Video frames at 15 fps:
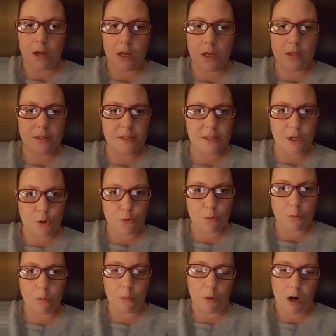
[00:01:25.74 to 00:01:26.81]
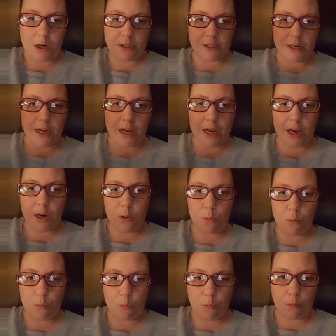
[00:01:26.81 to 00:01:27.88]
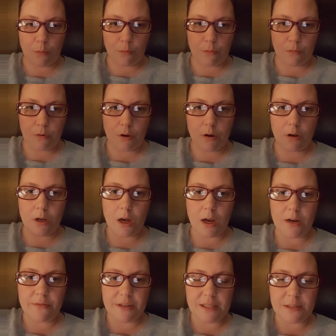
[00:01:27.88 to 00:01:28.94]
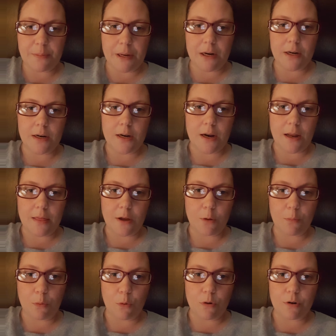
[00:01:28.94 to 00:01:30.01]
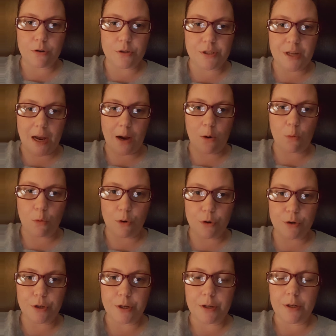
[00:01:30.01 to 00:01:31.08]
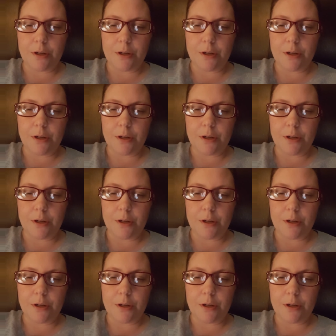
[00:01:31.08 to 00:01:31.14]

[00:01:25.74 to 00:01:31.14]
in central Rwanda and kind of expanded their borders outward.